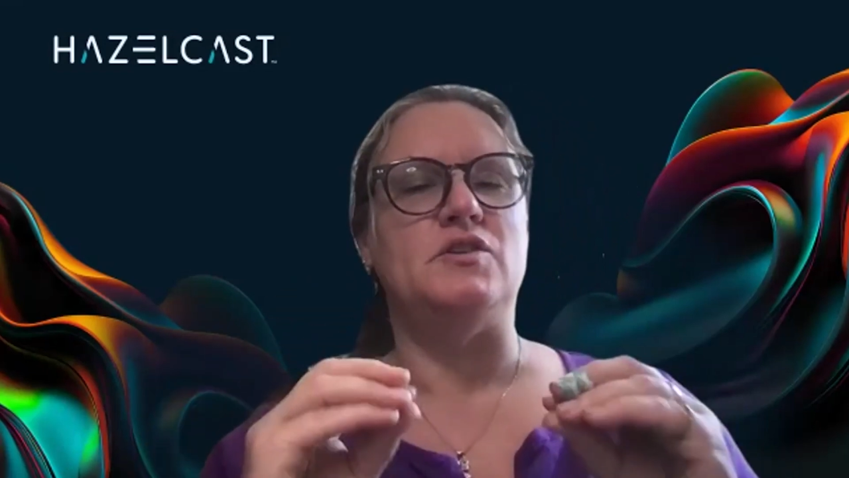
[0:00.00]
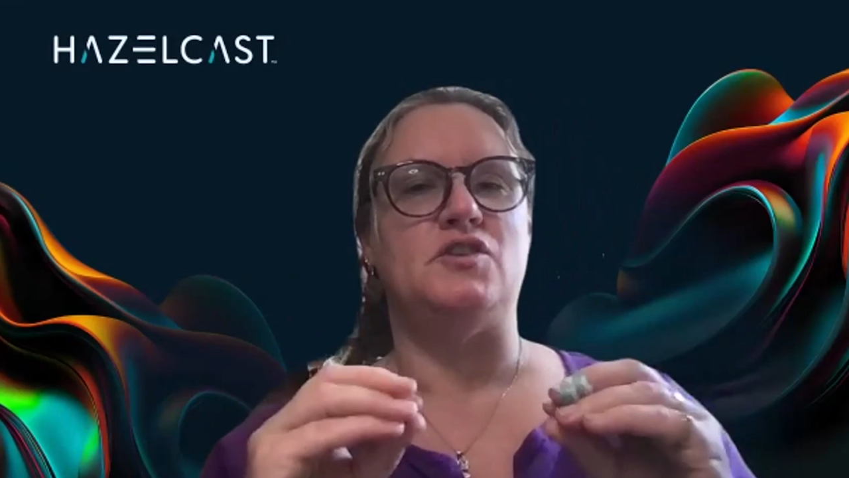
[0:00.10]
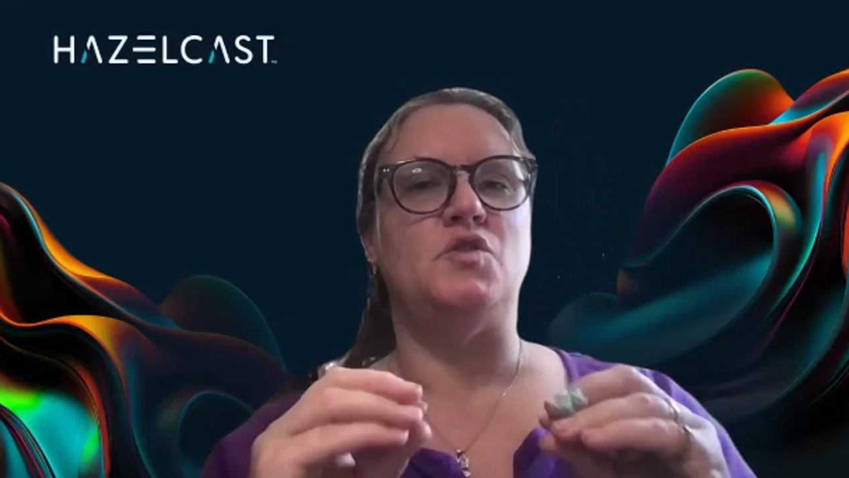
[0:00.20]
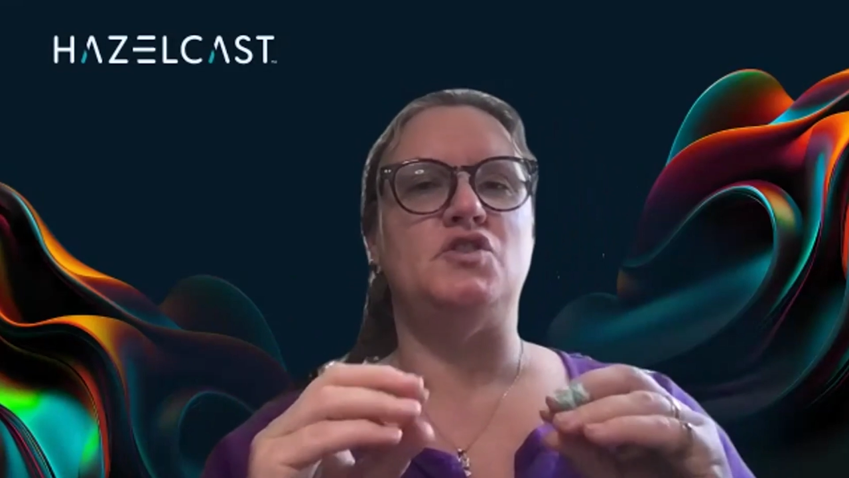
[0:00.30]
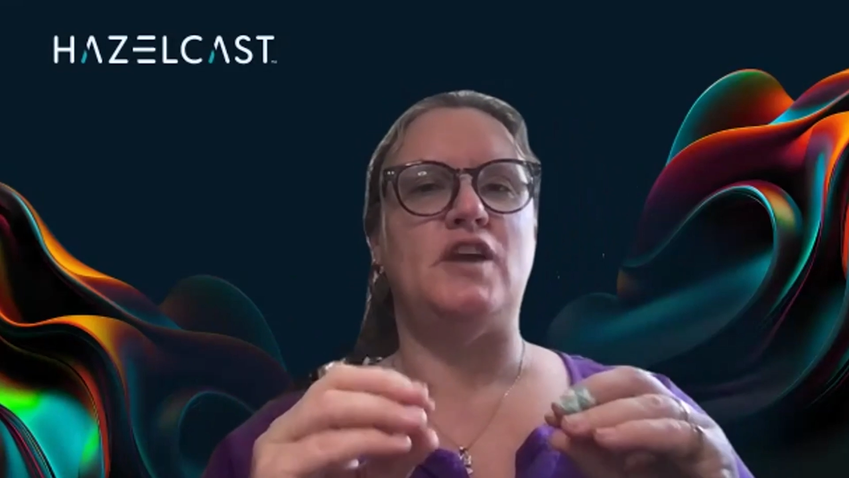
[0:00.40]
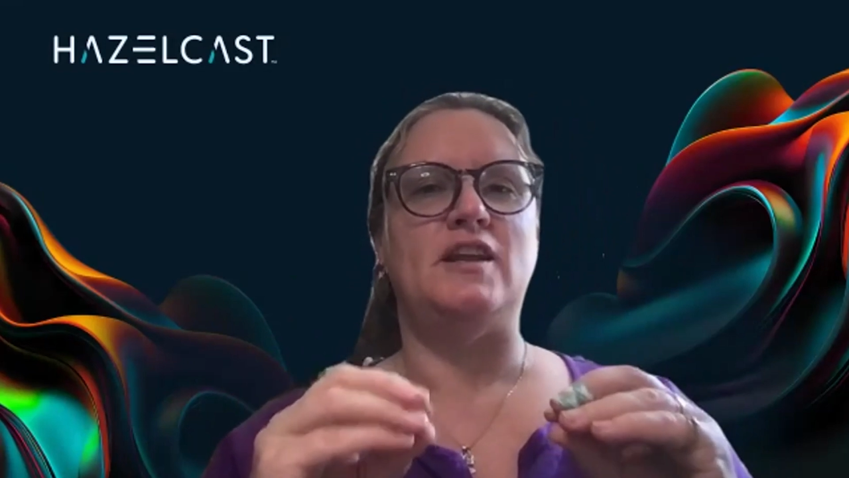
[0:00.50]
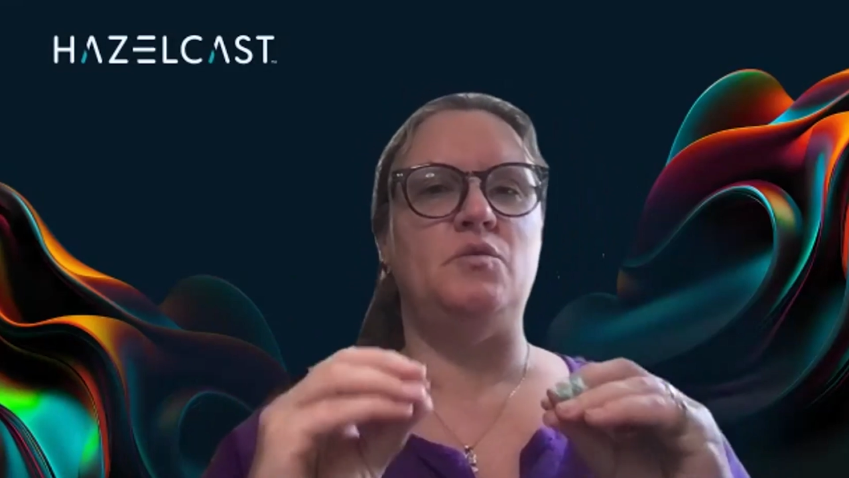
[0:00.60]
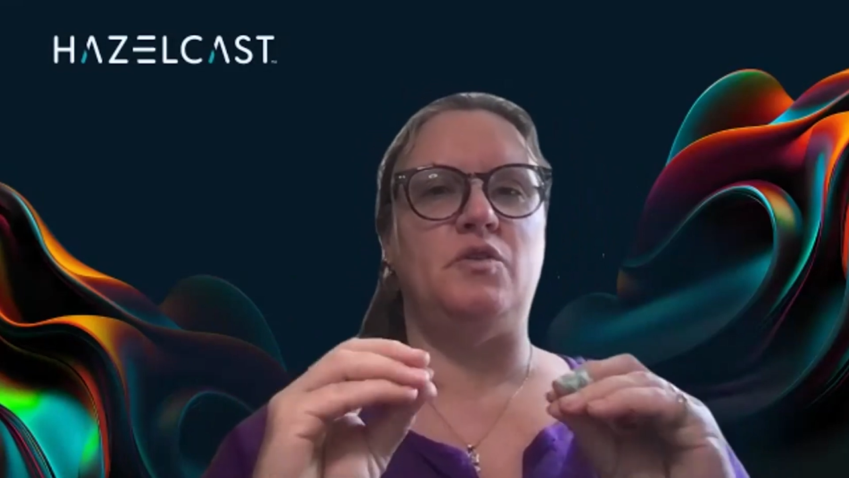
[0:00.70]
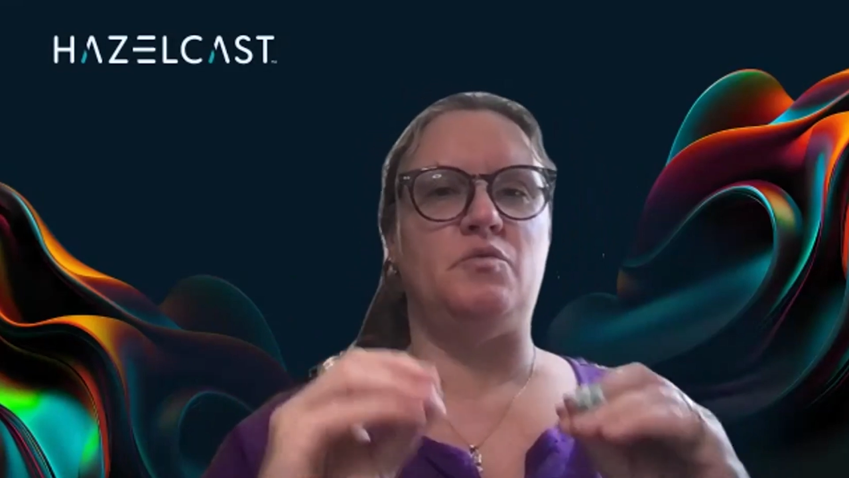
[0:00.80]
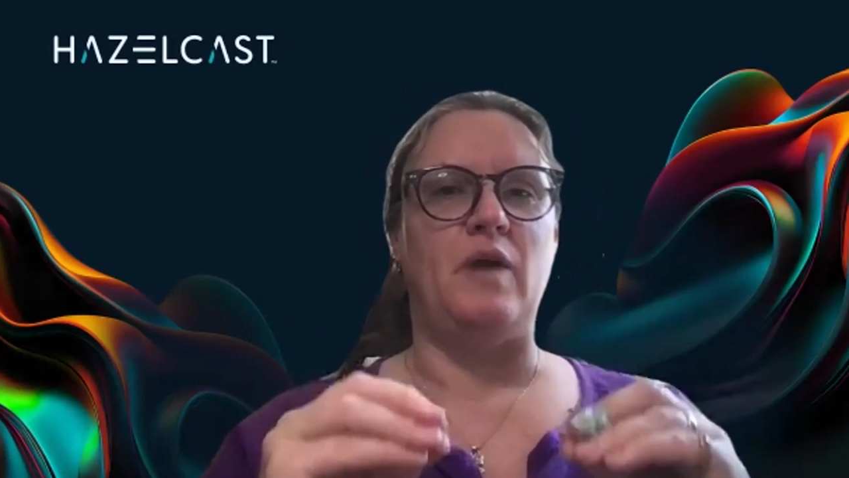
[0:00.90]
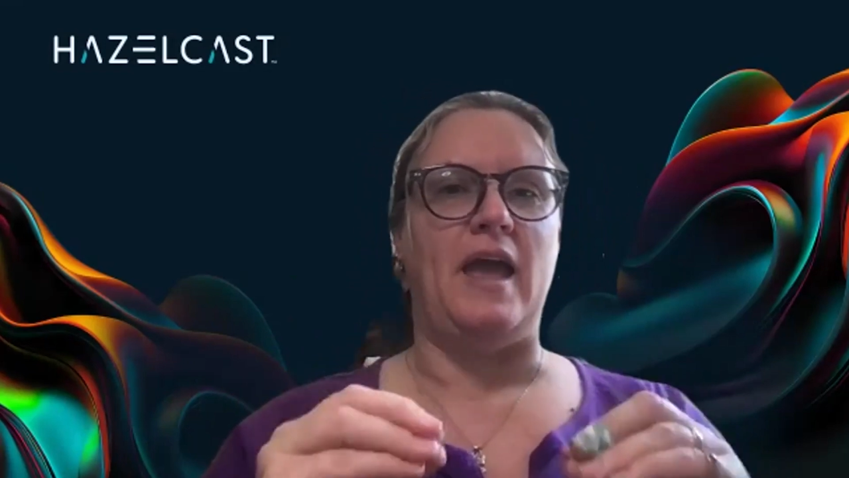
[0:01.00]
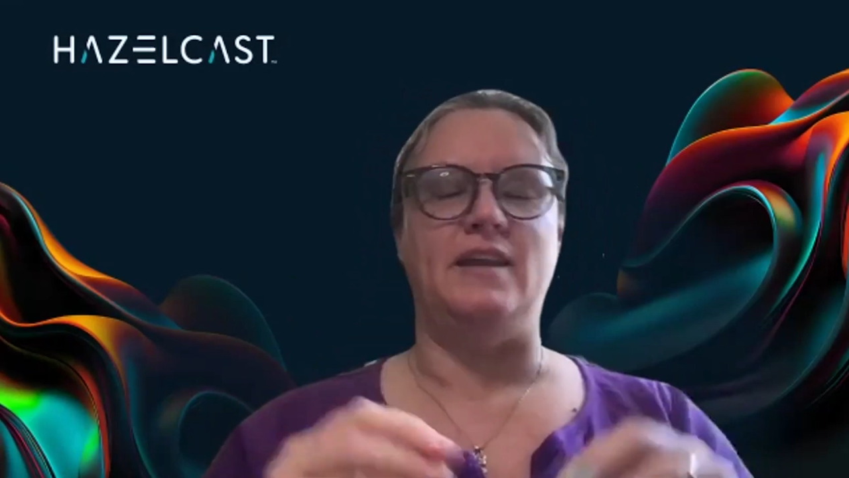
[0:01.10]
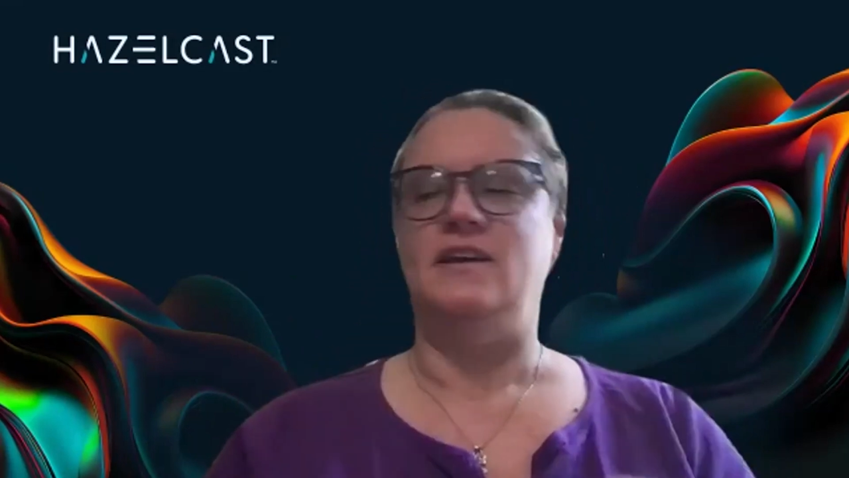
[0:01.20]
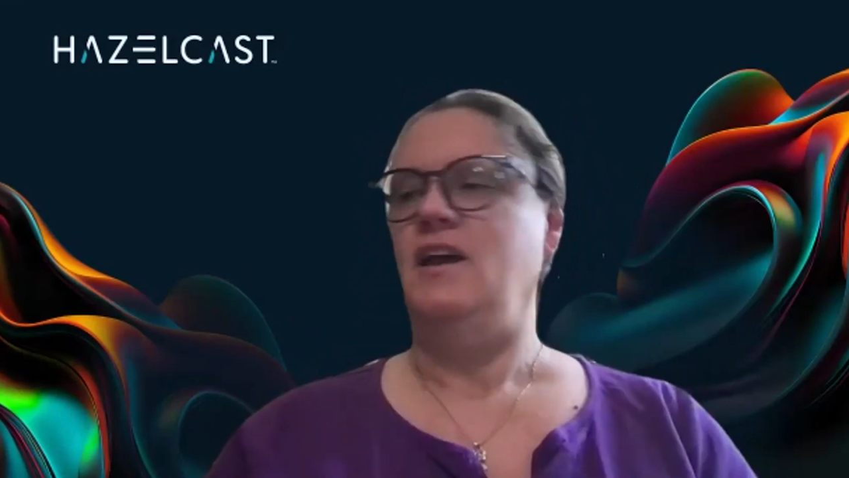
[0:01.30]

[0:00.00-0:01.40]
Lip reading: associated with red.